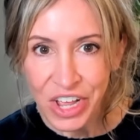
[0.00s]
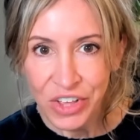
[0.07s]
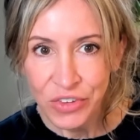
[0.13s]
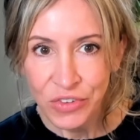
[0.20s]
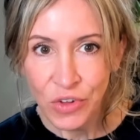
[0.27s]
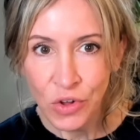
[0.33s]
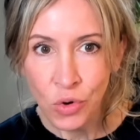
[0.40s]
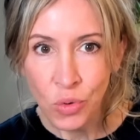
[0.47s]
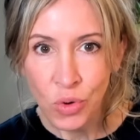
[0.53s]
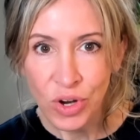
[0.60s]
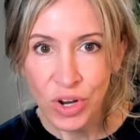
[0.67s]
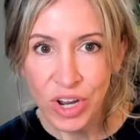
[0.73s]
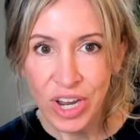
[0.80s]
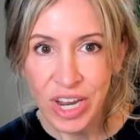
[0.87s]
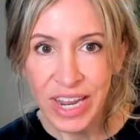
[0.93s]
So,
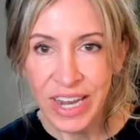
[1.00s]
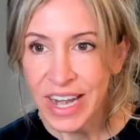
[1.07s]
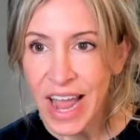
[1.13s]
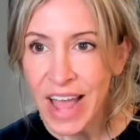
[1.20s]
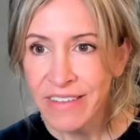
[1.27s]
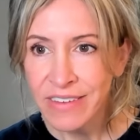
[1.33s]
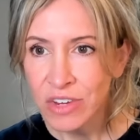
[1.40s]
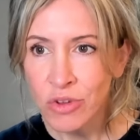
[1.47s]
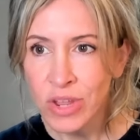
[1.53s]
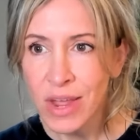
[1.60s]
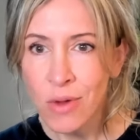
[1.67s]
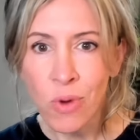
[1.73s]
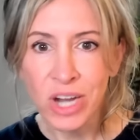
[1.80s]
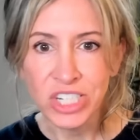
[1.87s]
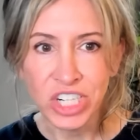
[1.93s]
and it has it, you
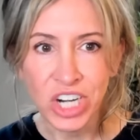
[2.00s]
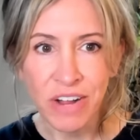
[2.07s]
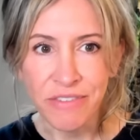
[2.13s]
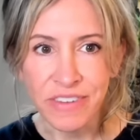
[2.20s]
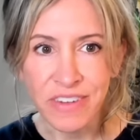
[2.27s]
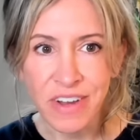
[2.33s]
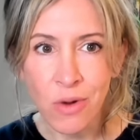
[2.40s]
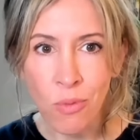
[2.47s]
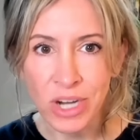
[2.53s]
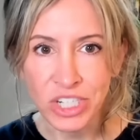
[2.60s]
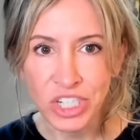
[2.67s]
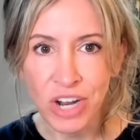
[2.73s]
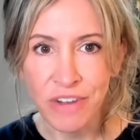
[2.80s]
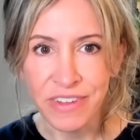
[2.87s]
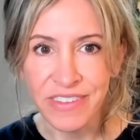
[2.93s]
can't wash it off. It's not
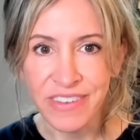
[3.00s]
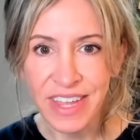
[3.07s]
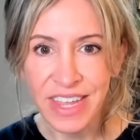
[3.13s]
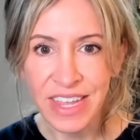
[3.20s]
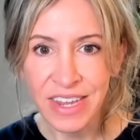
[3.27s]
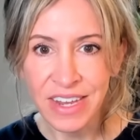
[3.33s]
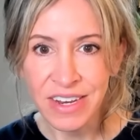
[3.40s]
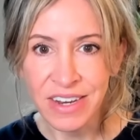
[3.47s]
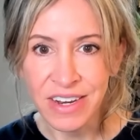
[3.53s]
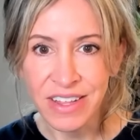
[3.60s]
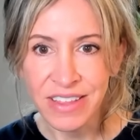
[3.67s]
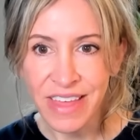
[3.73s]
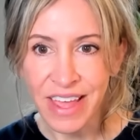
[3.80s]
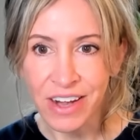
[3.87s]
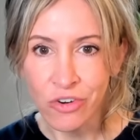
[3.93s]
washed off. It's in
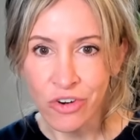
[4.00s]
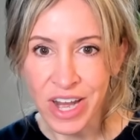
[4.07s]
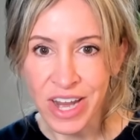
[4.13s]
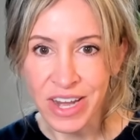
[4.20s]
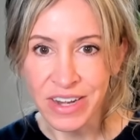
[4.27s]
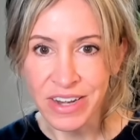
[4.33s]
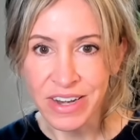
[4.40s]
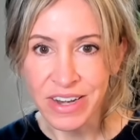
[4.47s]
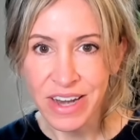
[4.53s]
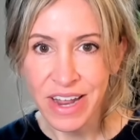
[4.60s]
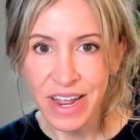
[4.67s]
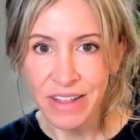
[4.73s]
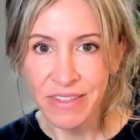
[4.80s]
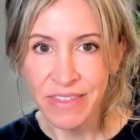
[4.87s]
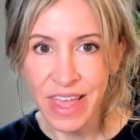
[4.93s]
that grain.
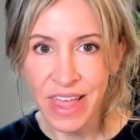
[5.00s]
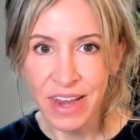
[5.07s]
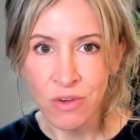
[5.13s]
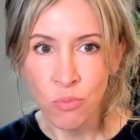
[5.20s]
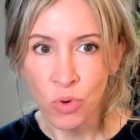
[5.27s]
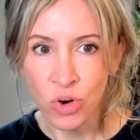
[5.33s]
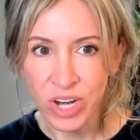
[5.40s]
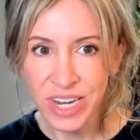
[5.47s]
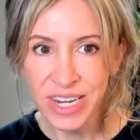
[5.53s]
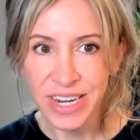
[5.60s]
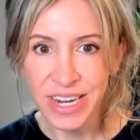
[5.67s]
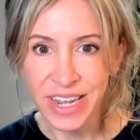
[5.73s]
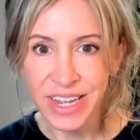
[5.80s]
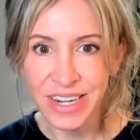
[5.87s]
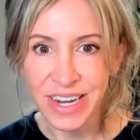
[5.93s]
And then we're
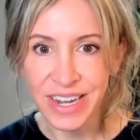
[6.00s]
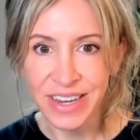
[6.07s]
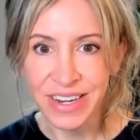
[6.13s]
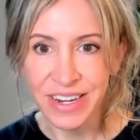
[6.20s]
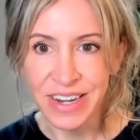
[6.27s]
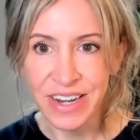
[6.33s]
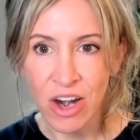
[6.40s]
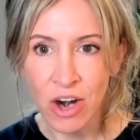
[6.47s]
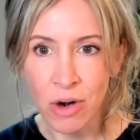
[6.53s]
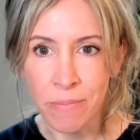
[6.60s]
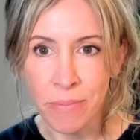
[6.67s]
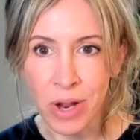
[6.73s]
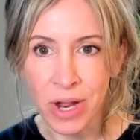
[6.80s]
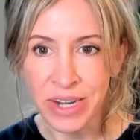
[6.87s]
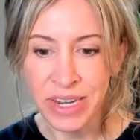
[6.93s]
eating it and our
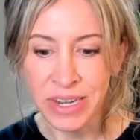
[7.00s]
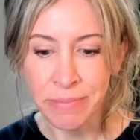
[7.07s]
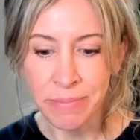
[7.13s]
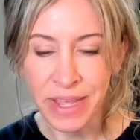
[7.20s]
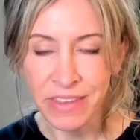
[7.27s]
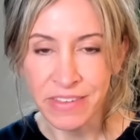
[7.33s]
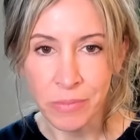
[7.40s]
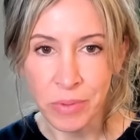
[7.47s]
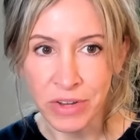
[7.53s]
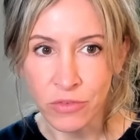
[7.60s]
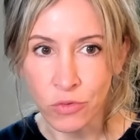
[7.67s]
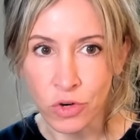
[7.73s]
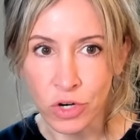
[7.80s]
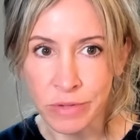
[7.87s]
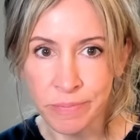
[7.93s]
body pays the price
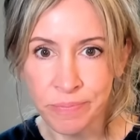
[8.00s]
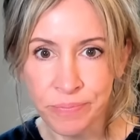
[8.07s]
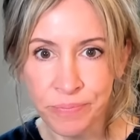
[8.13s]
for it.